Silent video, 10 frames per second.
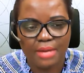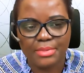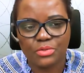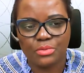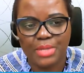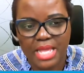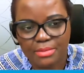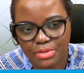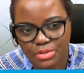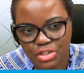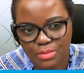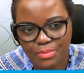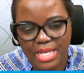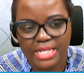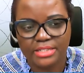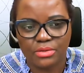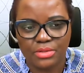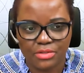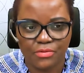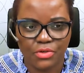Amazon will be able to ship there as long as you've